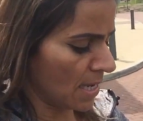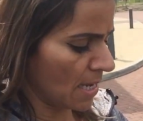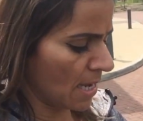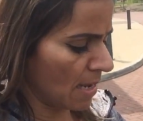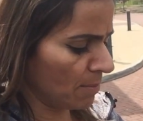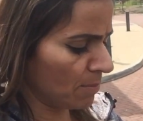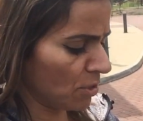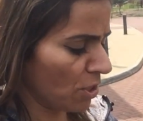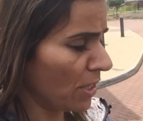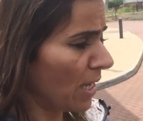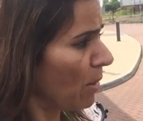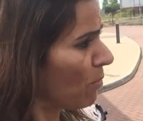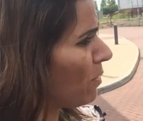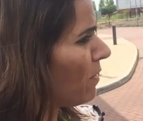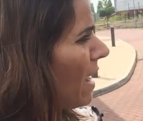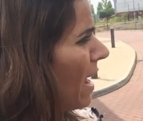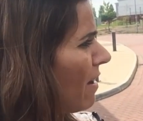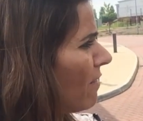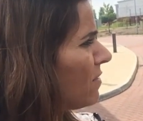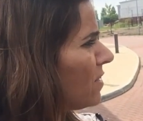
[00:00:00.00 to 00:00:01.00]
We
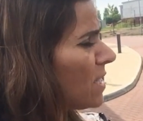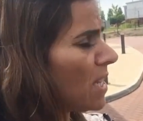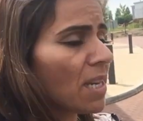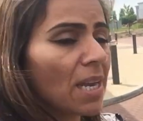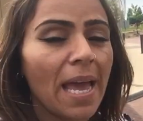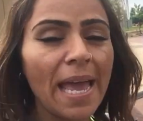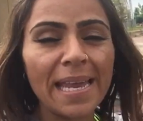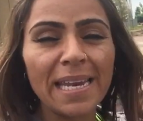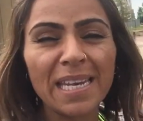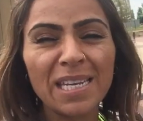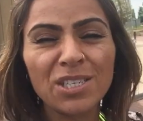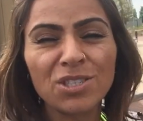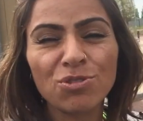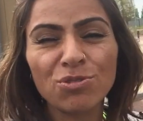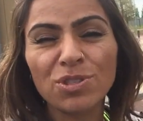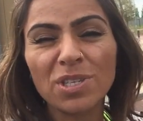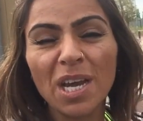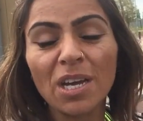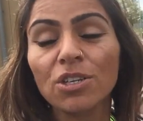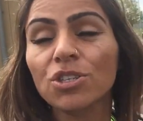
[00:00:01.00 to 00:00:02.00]
have done an
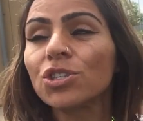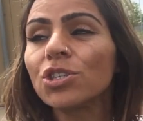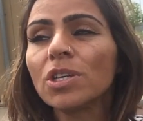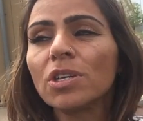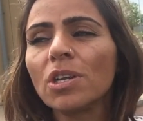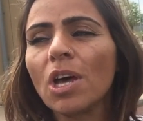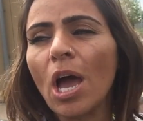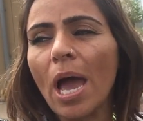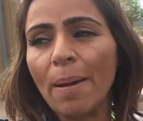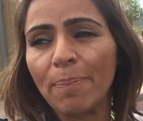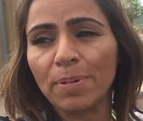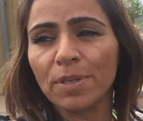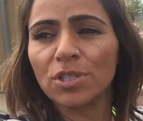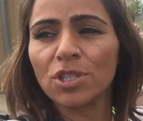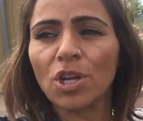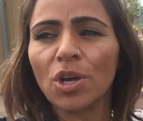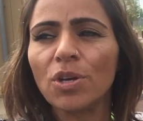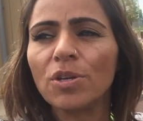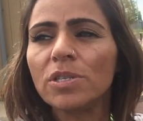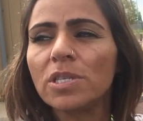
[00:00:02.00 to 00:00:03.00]
introduction
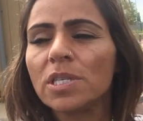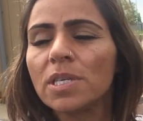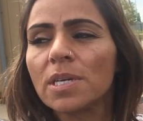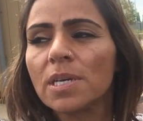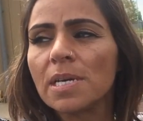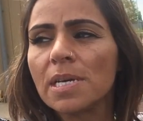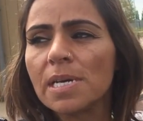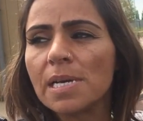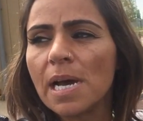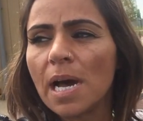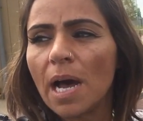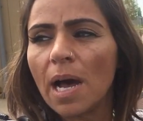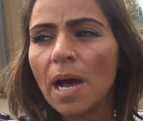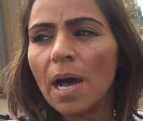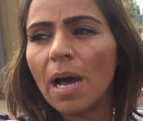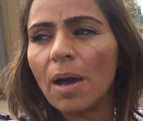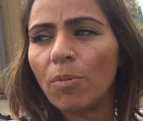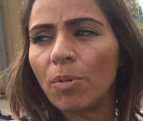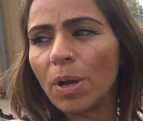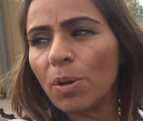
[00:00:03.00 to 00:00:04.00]
episode
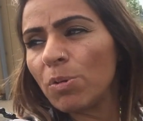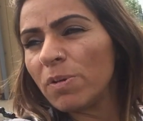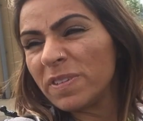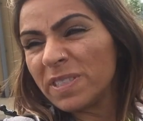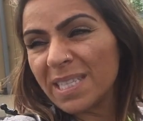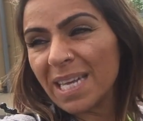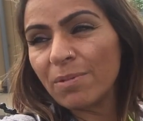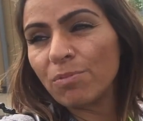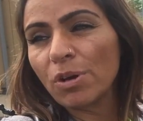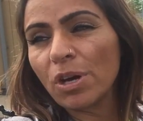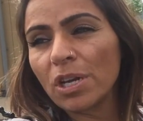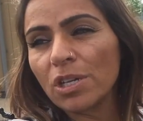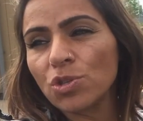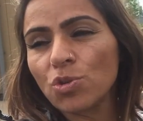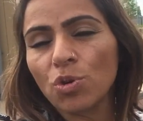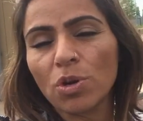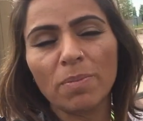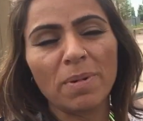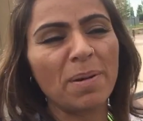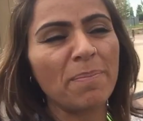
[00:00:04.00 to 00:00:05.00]
where we've said we're going to
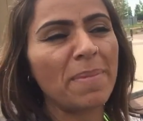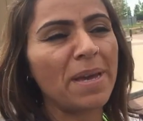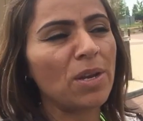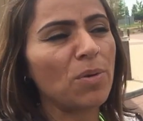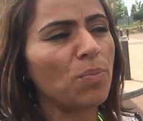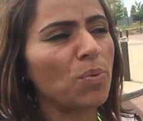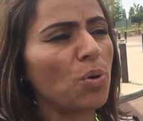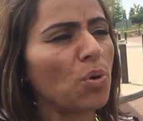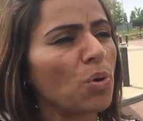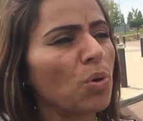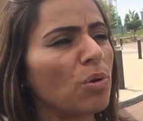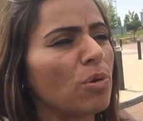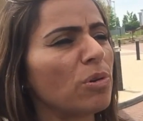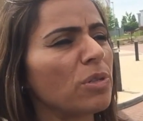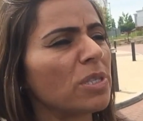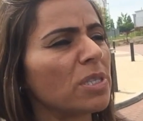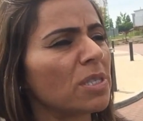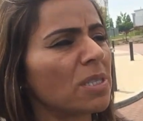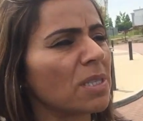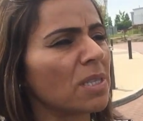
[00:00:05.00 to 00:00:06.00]
talk about
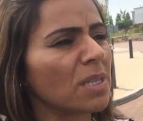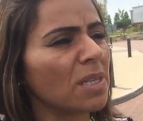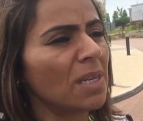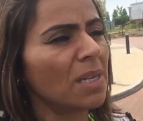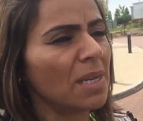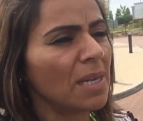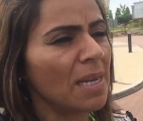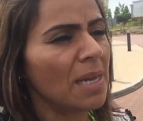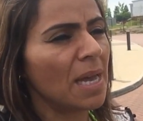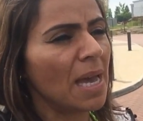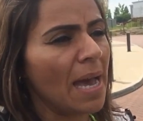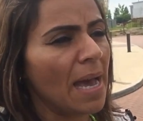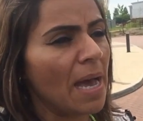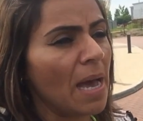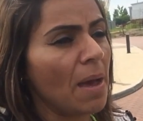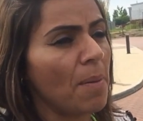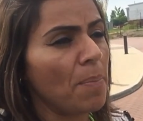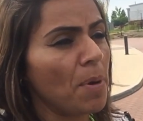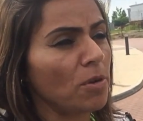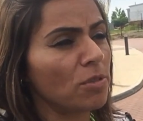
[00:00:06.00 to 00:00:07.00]
menopause,
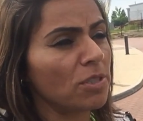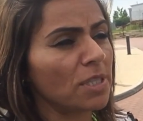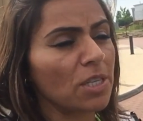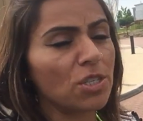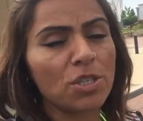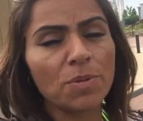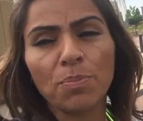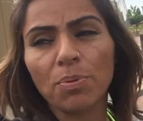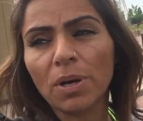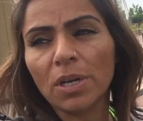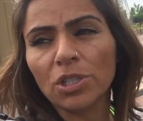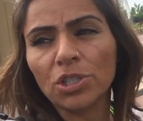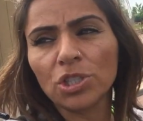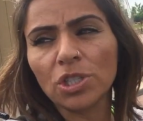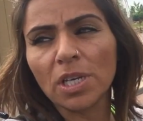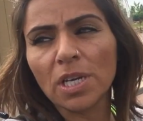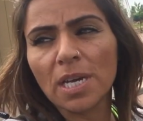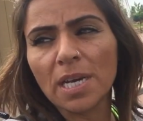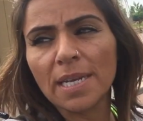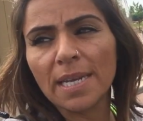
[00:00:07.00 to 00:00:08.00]
postnatal
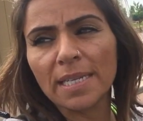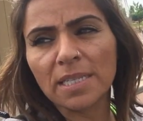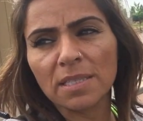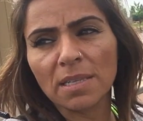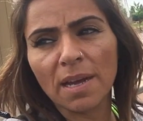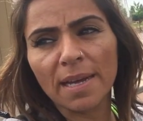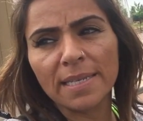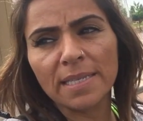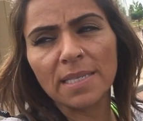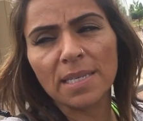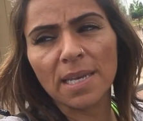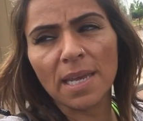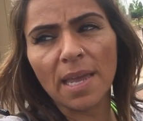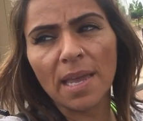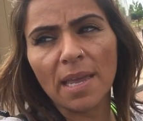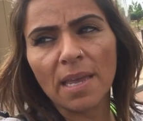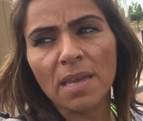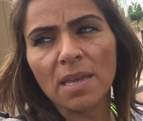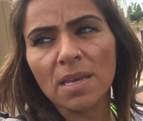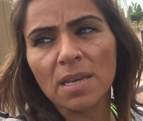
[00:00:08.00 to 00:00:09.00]
depression,
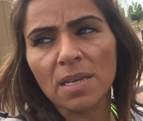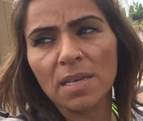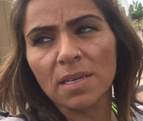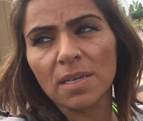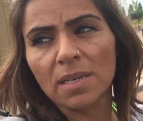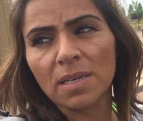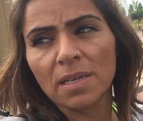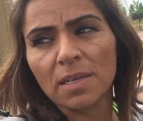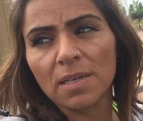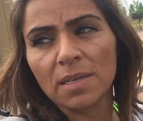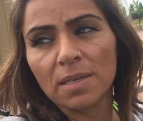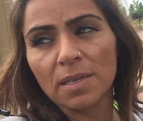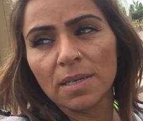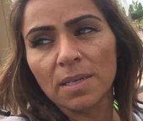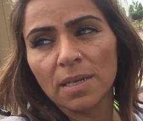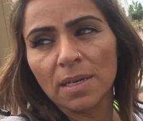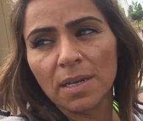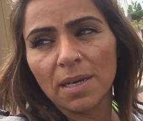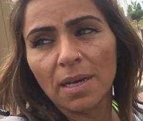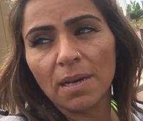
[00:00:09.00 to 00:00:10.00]
anxiety,
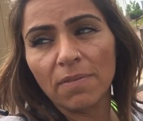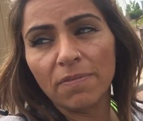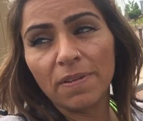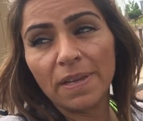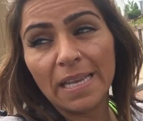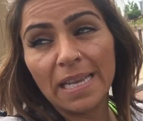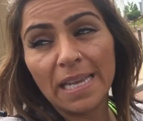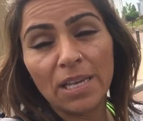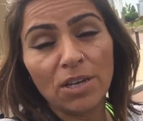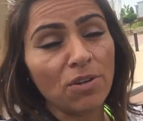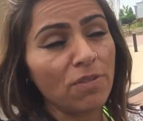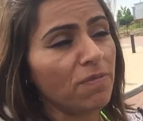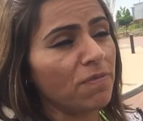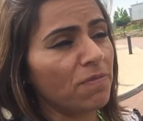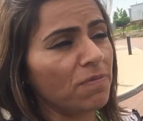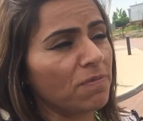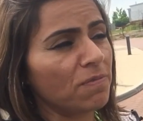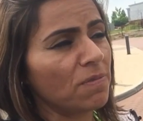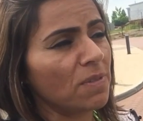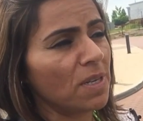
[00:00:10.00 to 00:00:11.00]
a feeling of
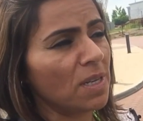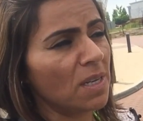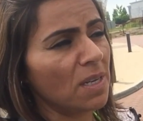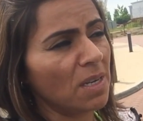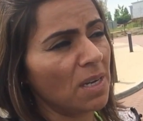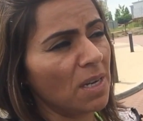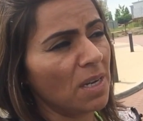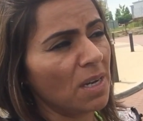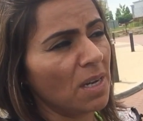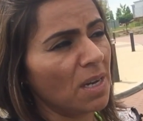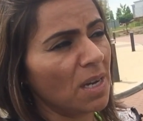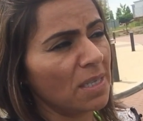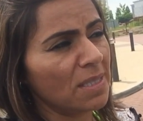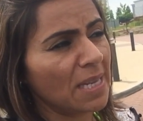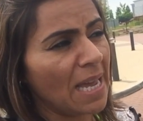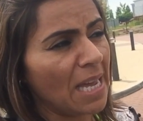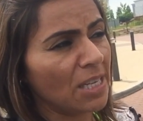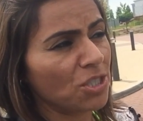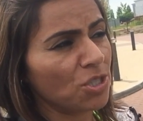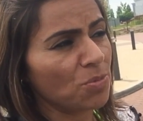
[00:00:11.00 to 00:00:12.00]

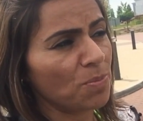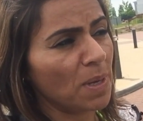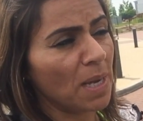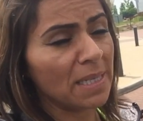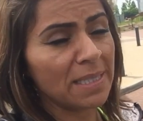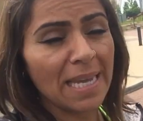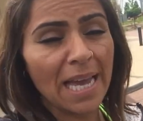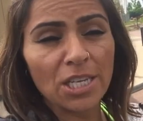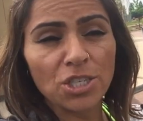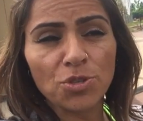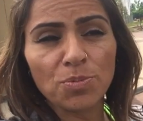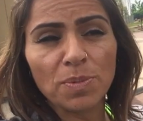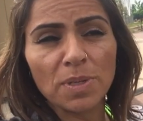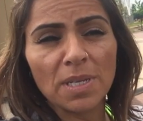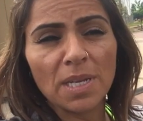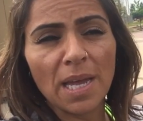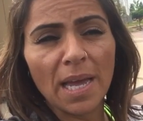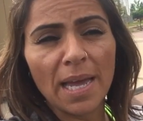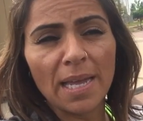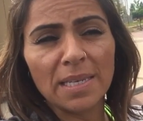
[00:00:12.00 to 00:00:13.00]

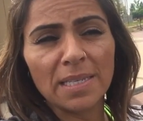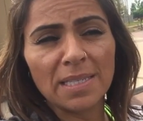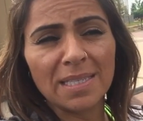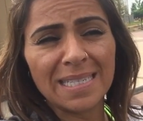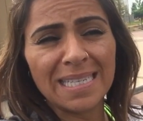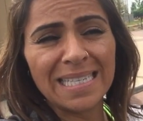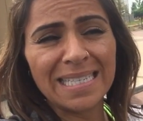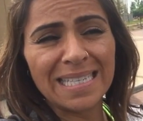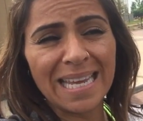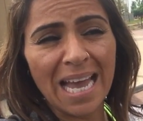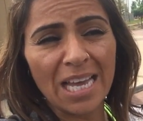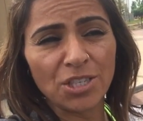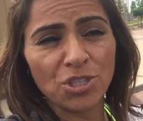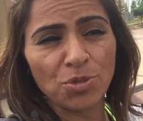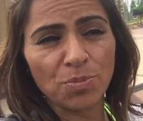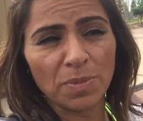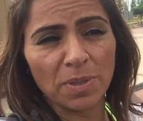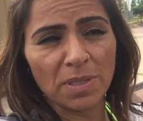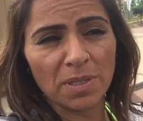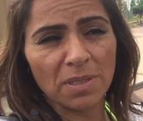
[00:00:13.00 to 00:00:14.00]
attachment and
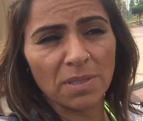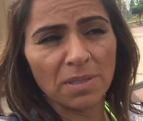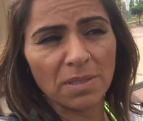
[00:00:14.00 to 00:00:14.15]
detachment.